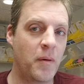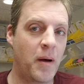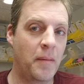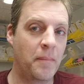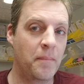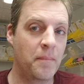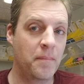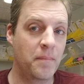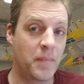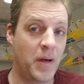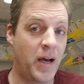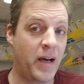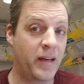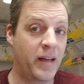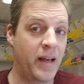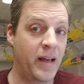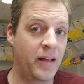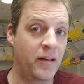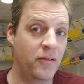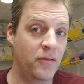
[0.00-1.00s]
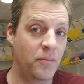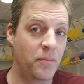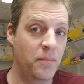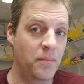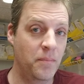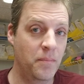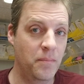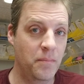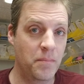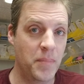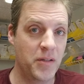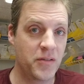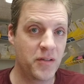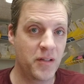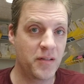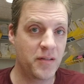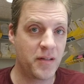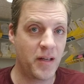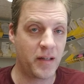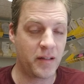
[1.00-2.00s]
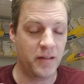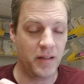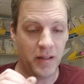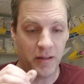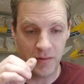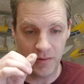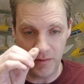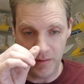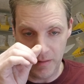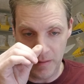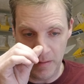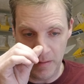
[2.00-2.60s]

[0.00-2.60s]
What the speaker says: about how to handle business techniques.